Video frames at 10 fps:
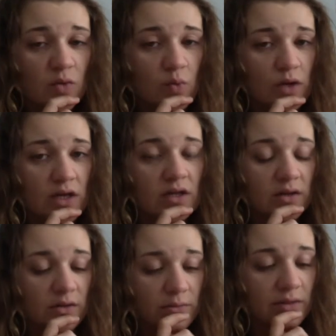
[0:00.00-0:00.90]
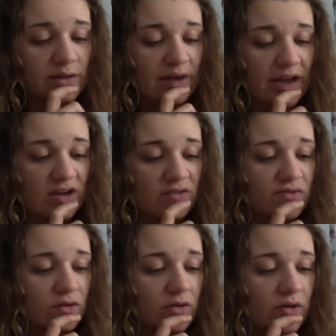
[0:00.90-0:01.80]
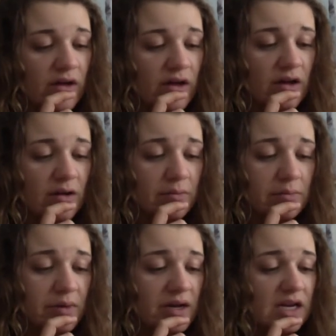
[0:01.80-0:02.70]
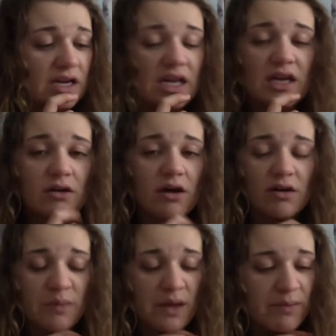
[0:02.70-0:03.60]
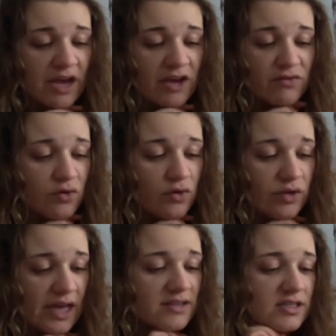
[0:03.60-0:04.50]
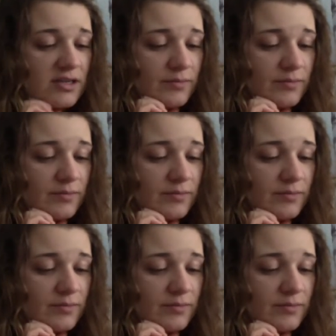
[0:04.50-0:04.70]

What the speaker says: will be painful, but it need not be painful yet.